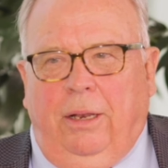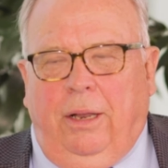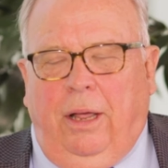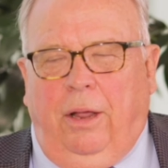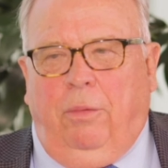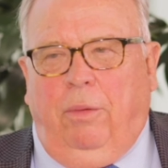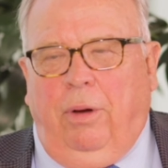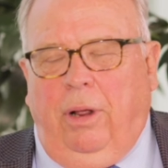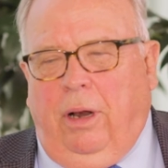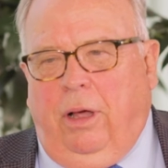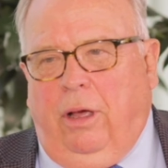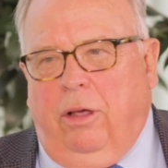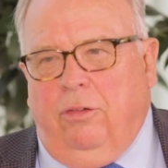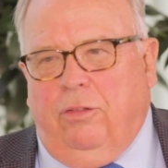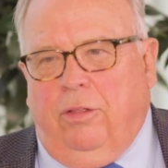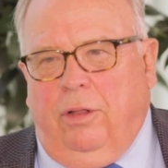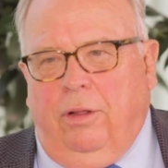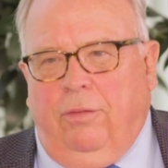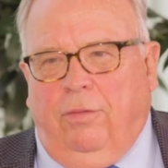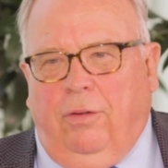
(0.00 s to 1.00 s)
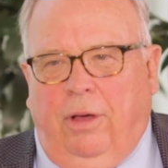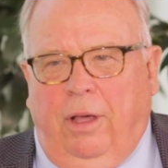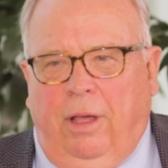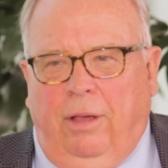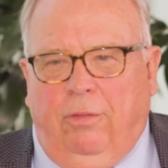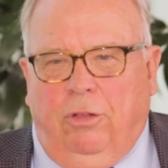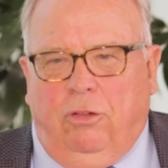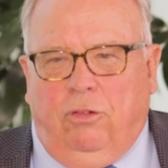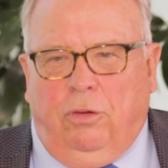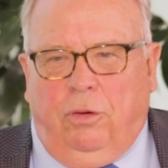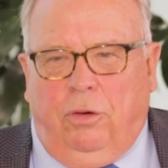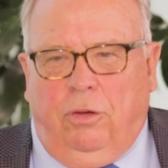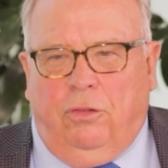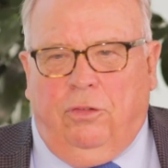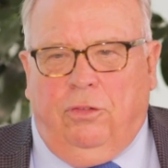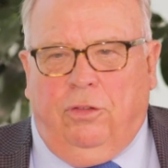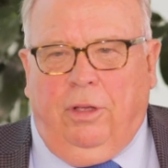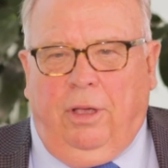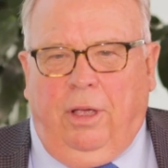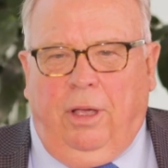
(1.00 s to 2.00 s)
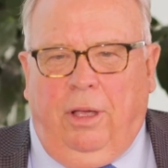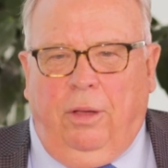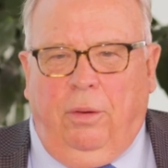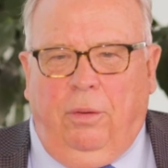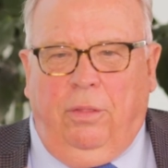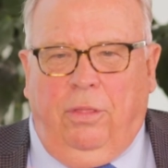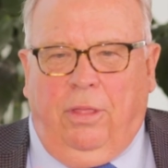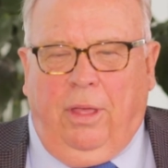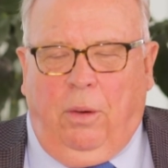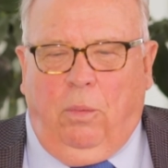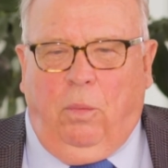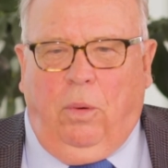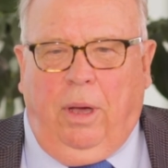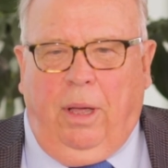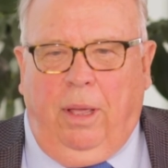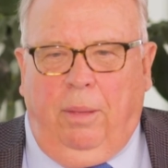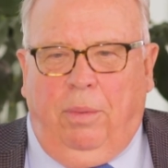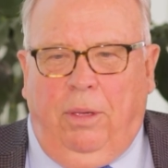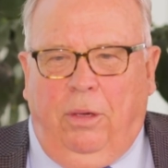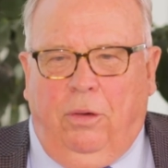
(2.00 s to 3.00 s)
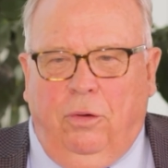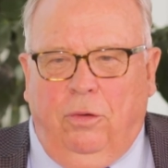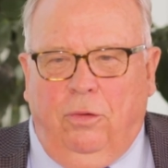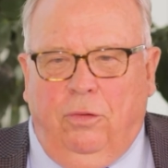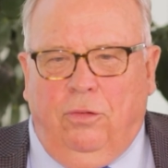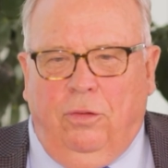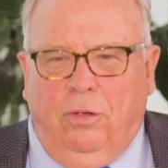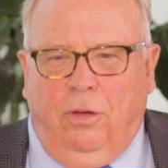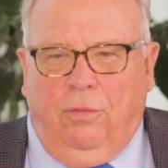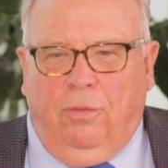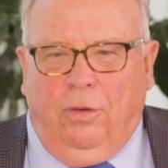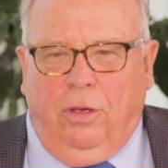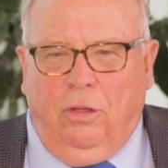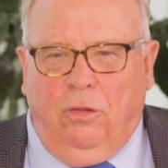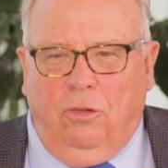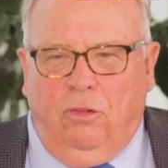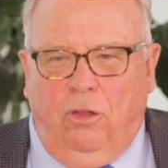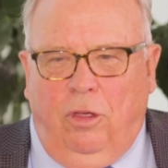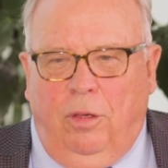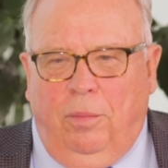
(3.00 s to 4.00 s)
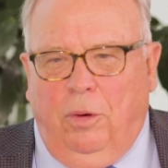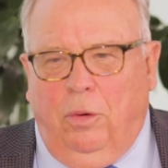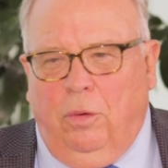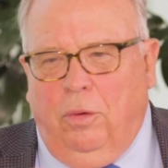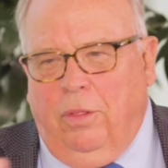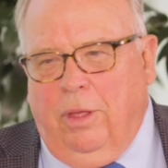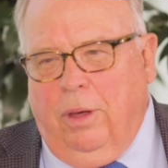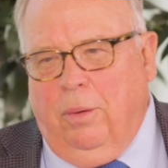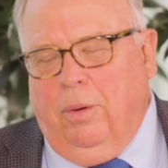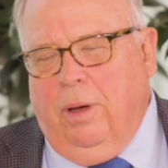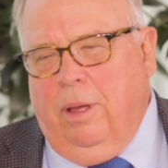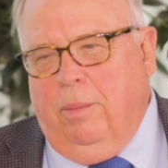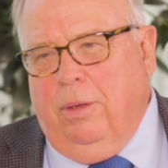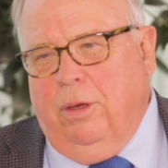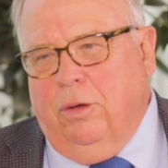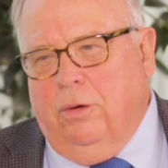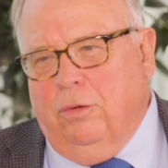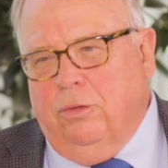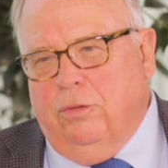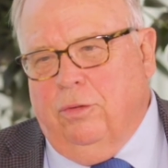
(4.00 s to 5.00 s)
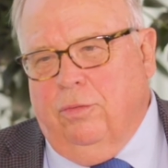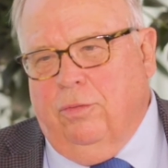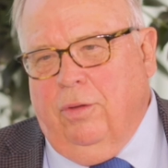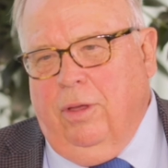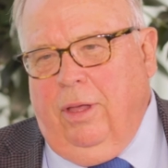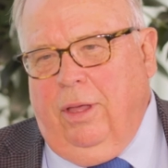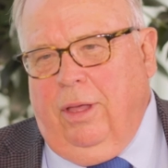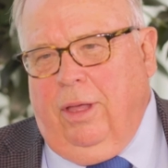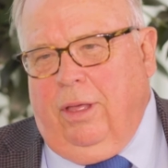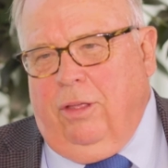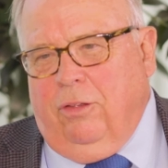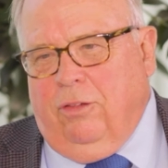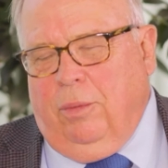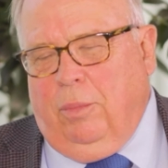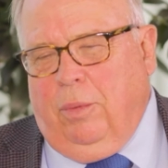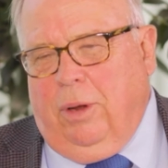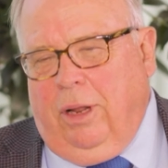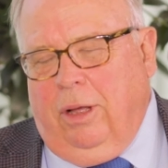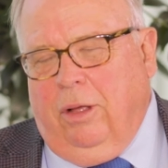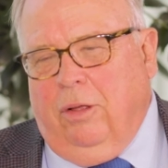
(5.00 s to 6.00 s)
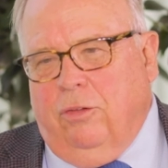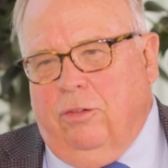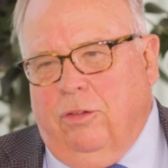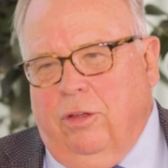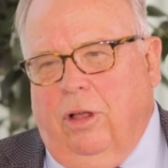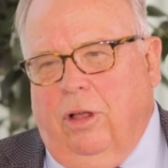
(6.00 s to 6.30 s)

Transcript: don't realise that if I have a choice to go that way because of a consumer or that way because of someone else,